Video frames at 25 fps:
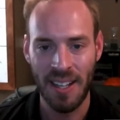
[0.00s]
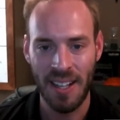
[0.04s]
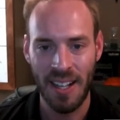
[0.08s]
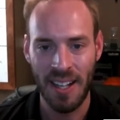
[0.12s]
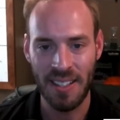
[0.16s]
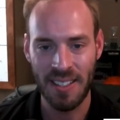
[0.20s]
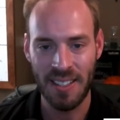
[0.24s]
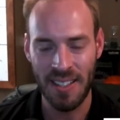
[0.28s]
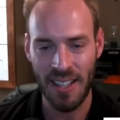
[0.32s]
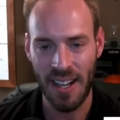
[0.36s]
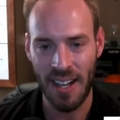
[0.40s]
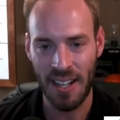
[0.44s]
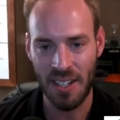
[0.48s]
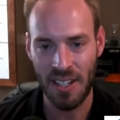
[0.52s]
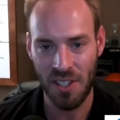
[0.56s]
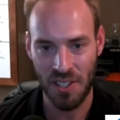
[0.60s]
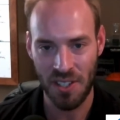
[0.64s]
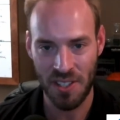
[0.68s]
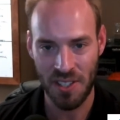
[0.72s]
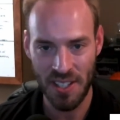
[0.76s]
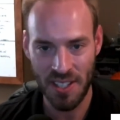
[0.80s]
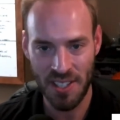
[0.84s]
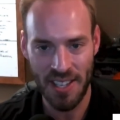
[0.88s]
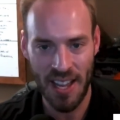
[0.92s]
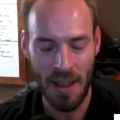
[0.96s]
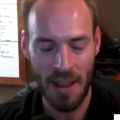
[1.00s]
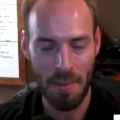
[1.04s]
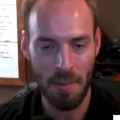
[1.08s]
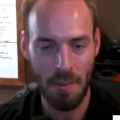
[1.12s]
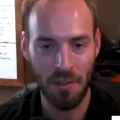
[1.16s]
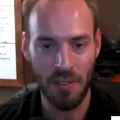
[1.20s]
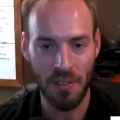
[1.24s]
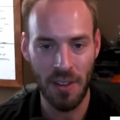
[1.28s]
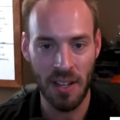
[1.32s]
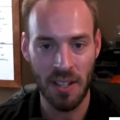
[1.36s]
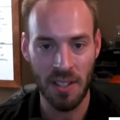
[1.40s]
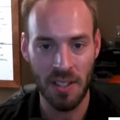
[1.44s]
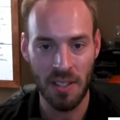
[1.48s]
It's not just the assignment
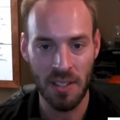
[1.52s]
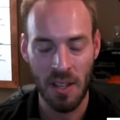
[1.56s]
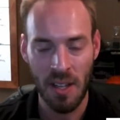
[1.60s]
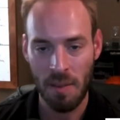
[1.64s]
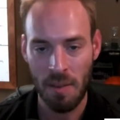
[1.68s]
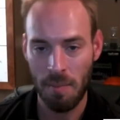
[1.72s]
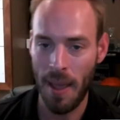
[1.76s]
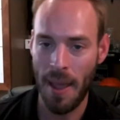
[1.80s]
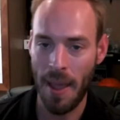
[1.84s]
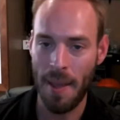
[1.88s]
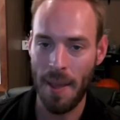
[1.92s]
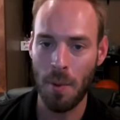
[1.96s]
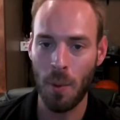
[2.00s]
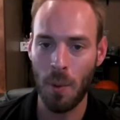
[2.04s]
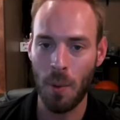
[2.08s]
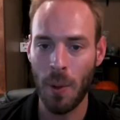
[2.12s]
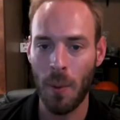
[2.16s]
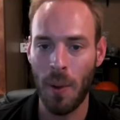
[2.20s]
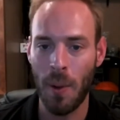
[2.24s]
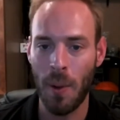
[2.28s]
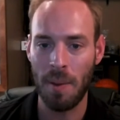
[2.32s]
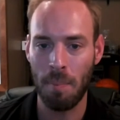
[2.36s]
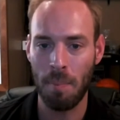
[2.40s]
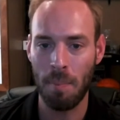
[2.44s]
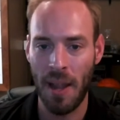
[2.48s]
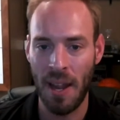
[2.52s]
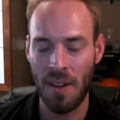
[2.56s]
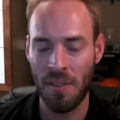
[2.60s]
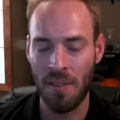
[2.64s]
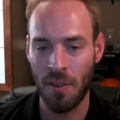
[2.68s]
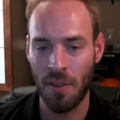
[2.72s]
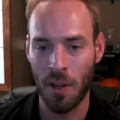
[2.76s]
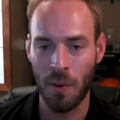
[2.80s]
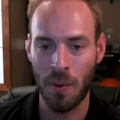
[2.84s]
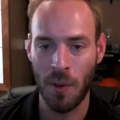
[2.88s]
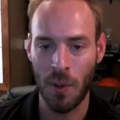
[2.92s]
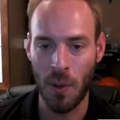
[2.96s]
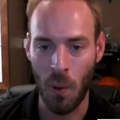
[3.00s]
fee, because maybe we and paid
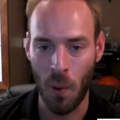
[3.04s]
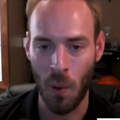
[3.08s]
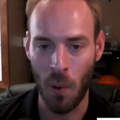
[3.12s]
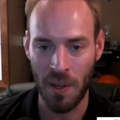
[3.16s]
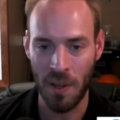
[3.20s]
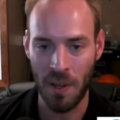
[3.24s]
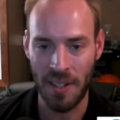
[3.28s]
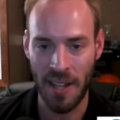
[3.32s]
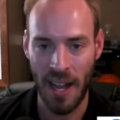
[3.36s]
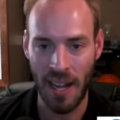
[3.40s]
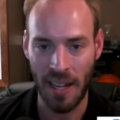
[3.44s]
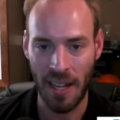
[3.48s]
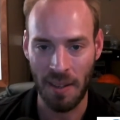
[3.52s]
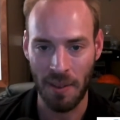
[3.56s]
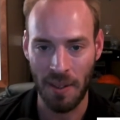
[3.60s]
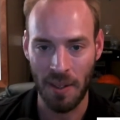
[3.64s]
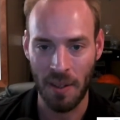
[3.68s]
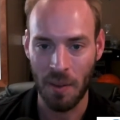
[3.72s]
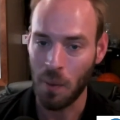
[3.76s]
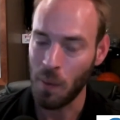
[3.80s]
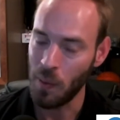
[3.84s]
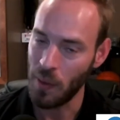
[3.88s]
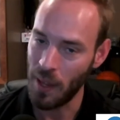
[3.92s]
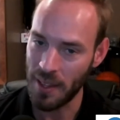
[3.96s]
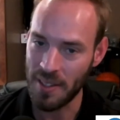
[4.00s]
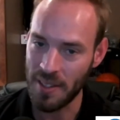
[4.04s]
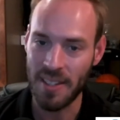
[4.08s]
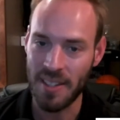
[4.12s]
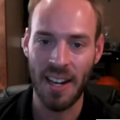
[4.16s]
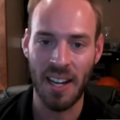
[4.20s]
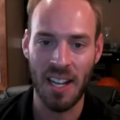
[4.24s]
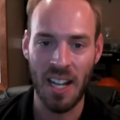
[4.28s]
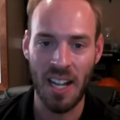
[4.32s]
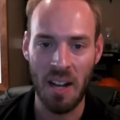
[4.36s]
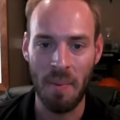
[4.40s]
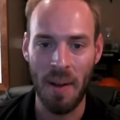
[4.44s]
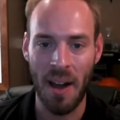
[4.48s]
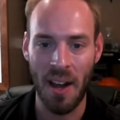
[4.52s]
for a recording document. That's got to
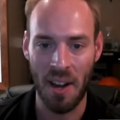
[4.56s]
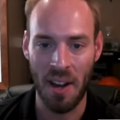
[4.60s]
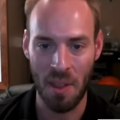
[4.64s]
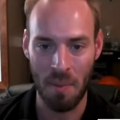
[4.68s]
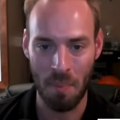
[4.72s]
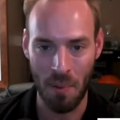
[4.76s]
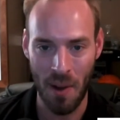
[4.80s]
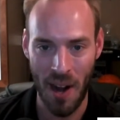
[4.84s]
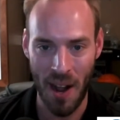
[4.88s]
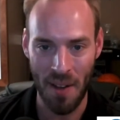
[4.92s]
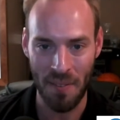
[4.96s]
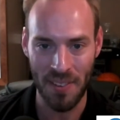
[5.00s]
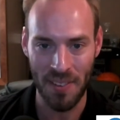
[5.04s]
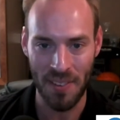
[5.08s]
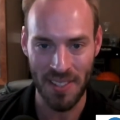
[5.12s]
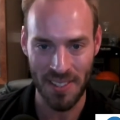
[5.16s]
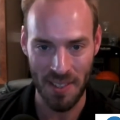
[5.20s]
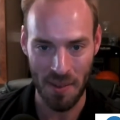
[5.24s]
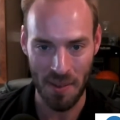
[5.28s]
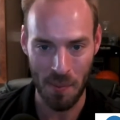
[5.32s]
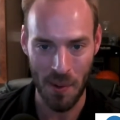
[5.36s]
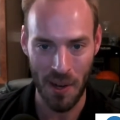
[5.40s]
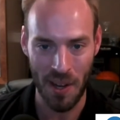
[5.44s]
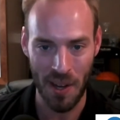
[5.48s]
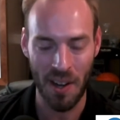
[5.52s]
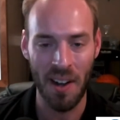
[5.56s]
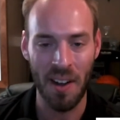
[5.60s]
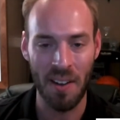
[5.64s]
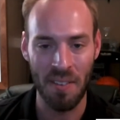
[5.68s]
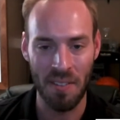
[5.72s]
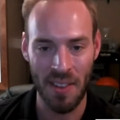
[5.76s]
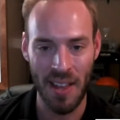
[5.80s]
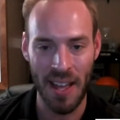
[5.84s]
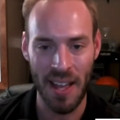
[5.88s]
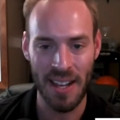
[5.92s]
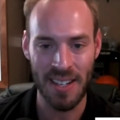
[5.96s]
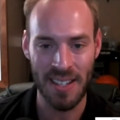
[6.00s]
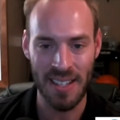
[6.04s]
come out of the profits somewhere
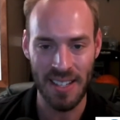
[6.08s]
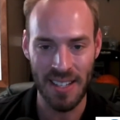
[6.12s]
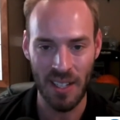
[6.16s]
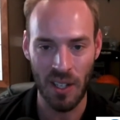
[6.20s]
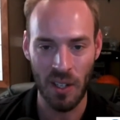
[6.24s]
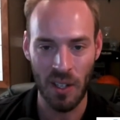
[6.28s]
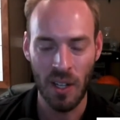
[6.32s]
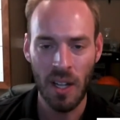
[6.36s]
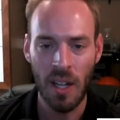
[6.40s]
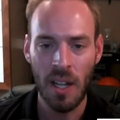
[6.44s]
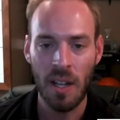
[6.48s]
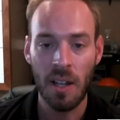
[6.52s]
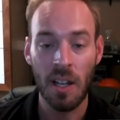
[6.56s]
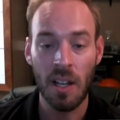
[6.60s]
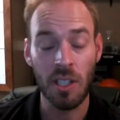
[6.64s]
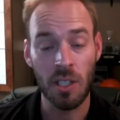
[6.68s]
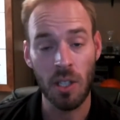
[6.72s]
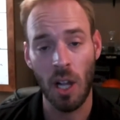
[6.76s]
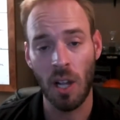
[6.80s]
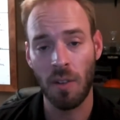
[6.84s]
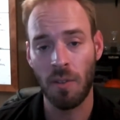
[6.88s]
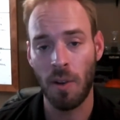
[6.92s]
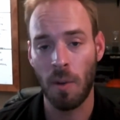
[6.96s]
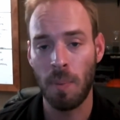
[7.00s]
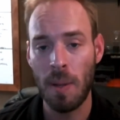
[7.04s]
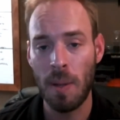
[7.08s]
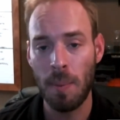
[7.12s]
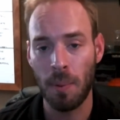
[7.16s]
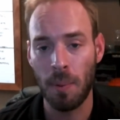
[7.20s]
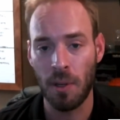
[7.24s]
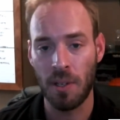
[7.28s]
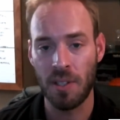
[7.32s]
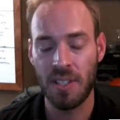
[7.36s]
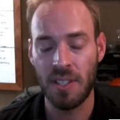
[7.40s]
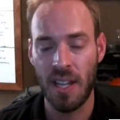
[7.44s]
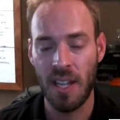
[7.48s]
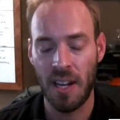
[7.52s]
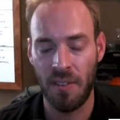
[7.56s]
of that deal, because all of our people
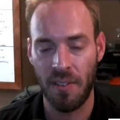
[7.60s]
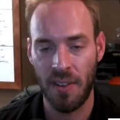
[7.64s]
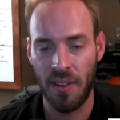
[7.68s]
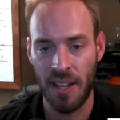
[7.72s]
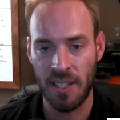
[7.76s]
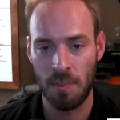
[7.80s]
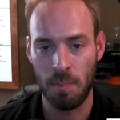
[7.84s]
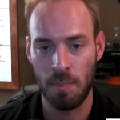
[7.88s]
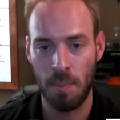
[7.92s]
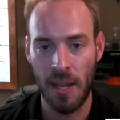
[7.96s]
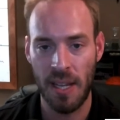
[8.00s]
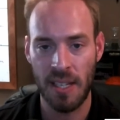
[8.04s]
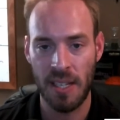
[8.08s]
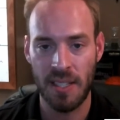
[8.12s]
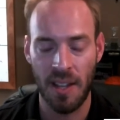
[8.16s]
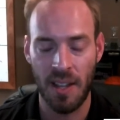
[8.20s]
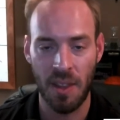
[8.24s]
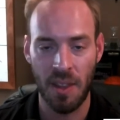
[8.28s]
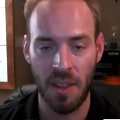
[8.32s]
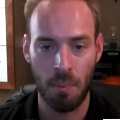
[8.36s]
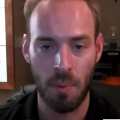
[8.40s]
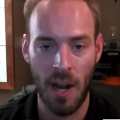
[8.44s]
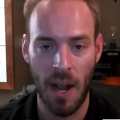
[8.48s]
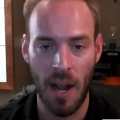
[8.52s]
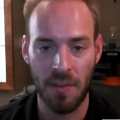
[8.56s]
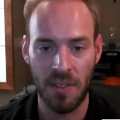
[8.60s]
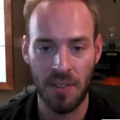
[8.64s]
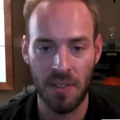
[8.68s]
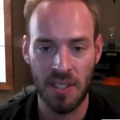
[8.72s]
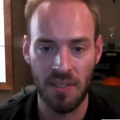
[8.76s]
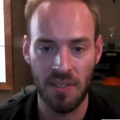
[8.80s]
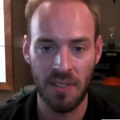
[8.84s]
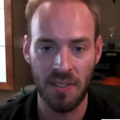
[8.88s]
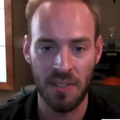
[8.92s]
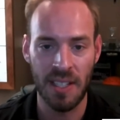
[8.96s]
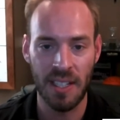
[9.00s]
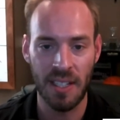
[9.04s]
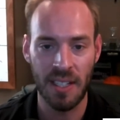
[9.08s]
are incentivized based on the profits
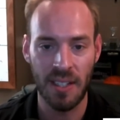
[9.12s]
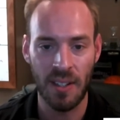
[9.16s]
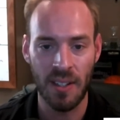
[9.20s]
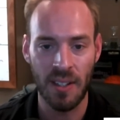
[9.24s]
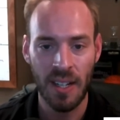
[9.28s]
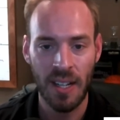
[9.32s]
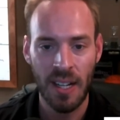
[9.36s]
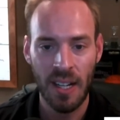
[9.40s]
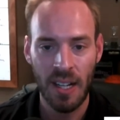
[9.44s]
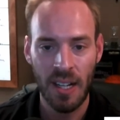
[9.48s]
of the deal.